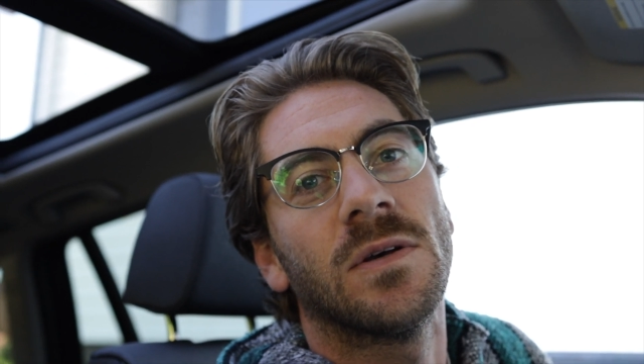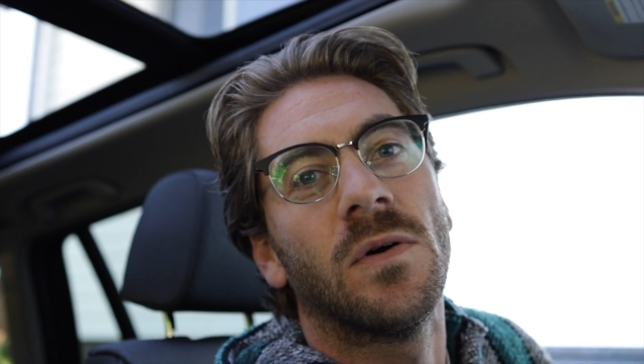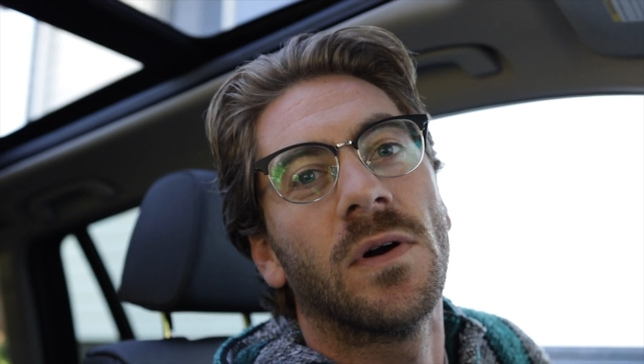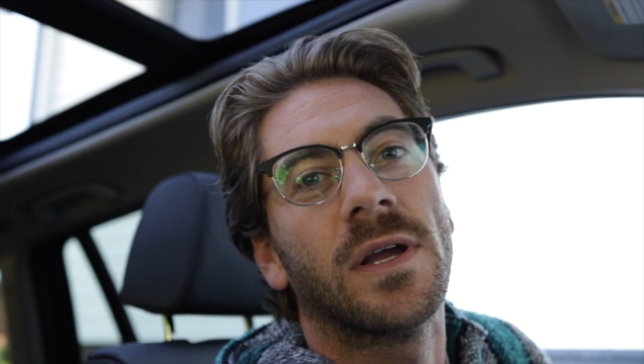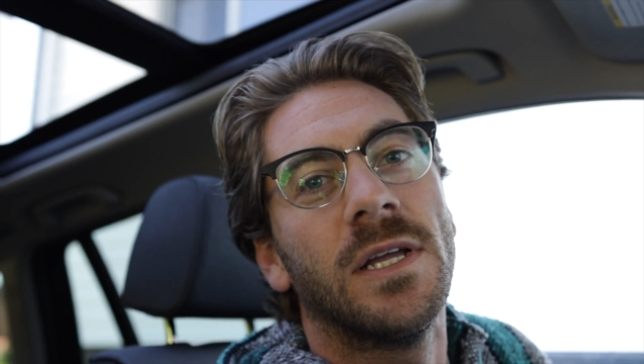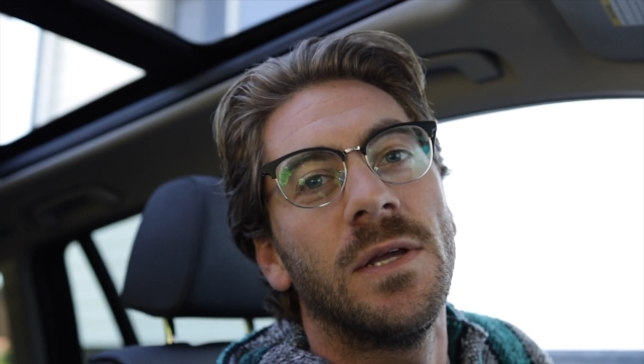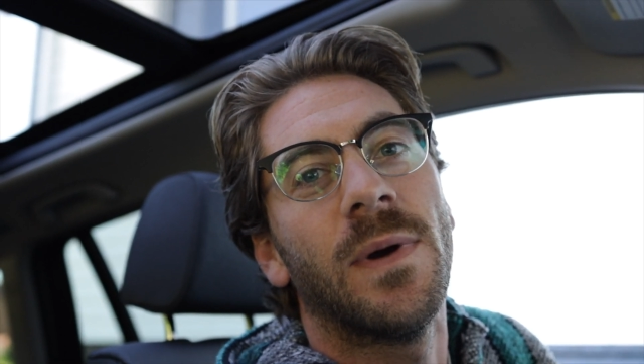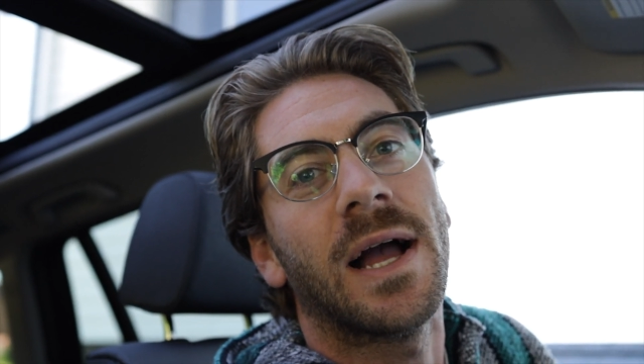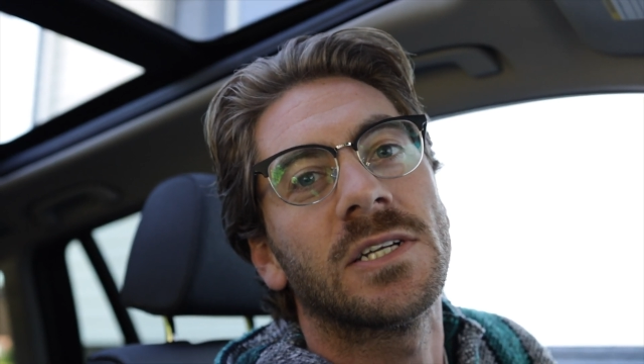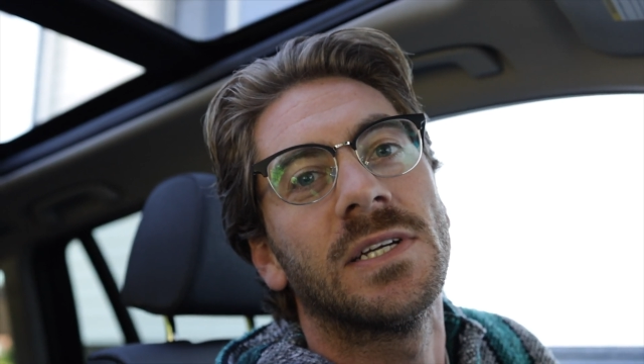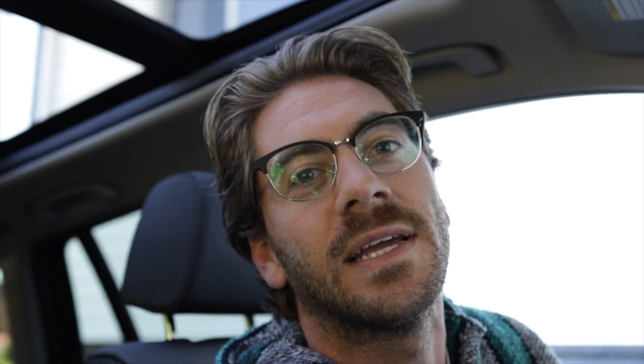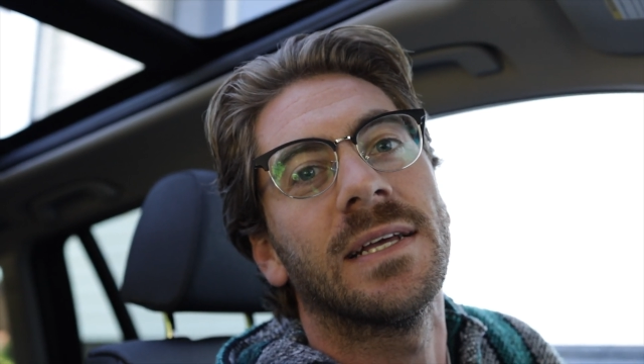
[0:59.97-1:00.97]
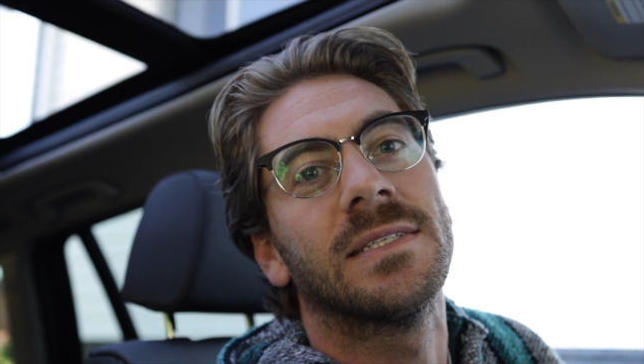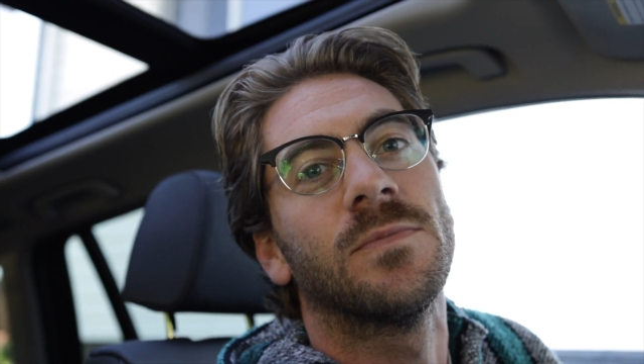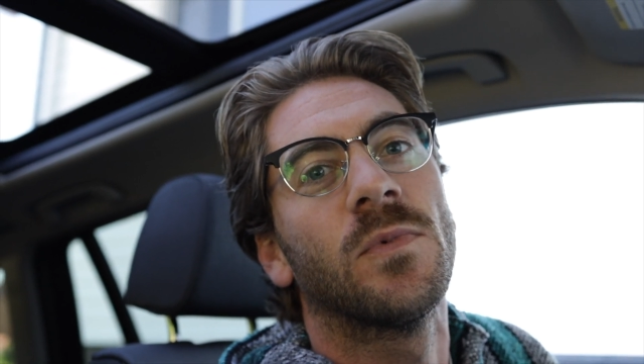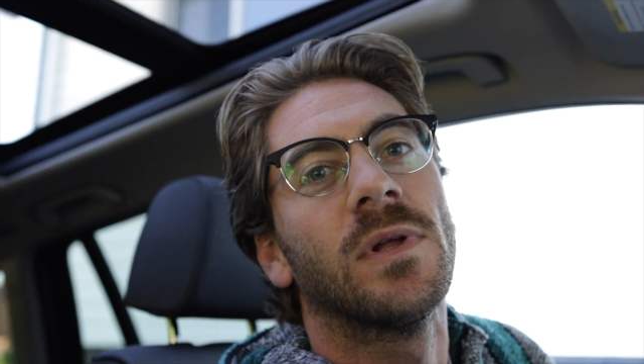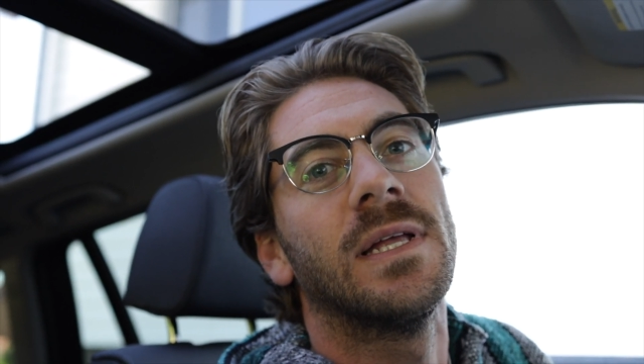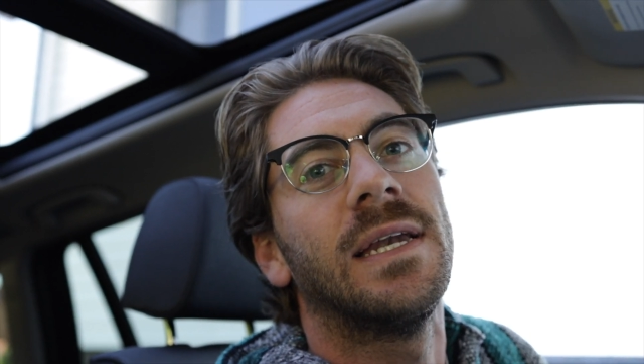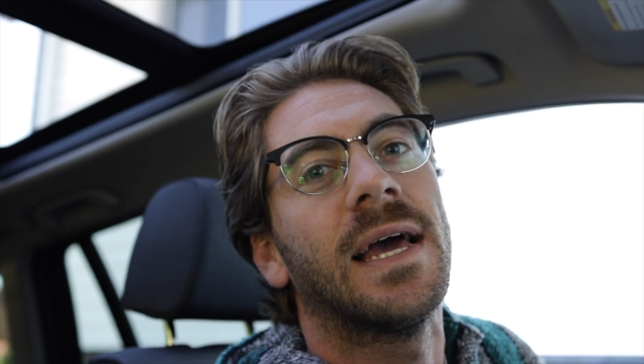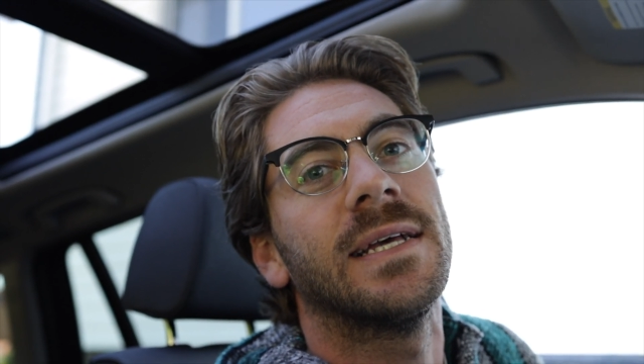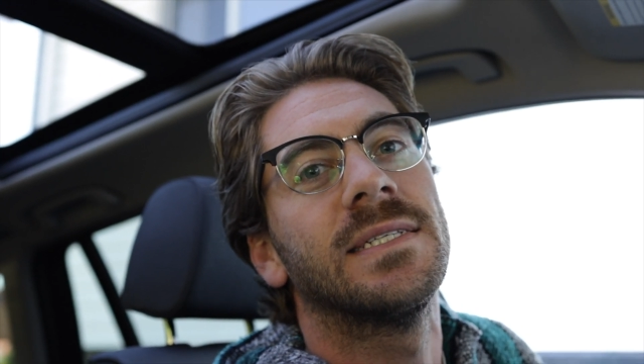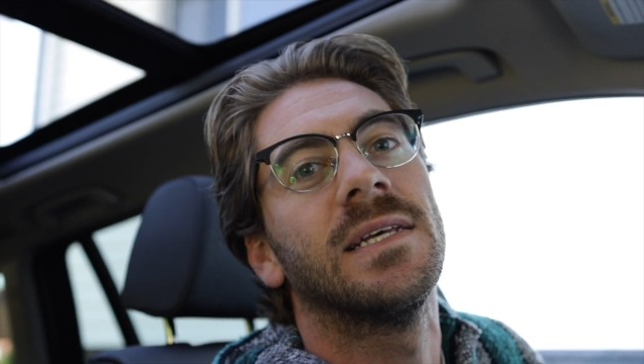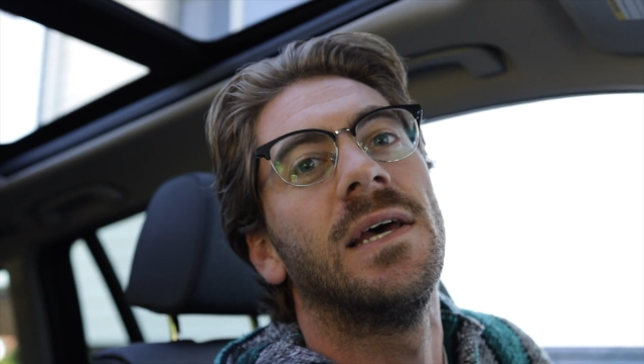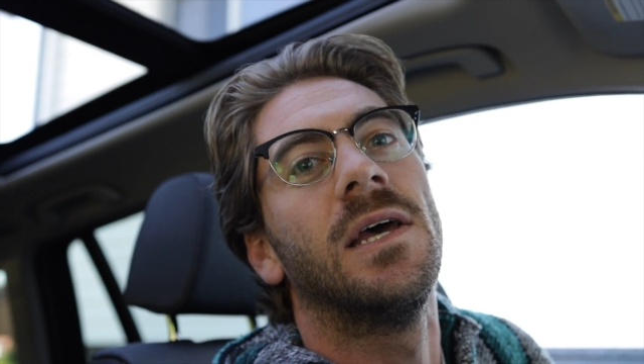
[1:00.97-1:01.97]
or could you actually get some really
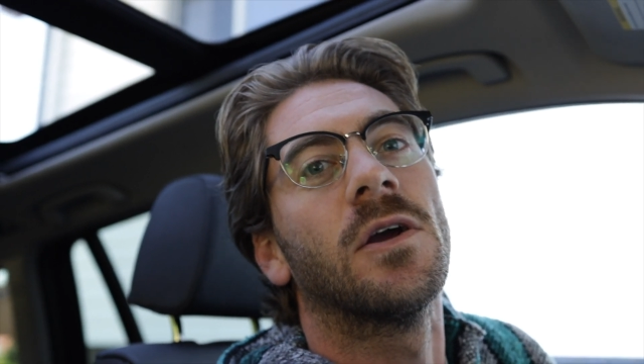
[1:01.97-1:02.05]
nice,